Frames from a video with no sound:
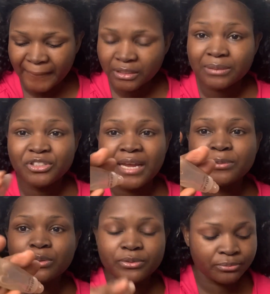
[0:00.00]
I'm using
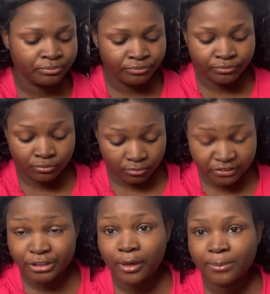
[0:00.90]
Absolute.
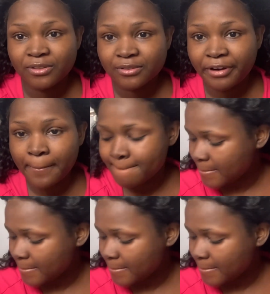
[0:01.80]
Everybody knows Absolute, right?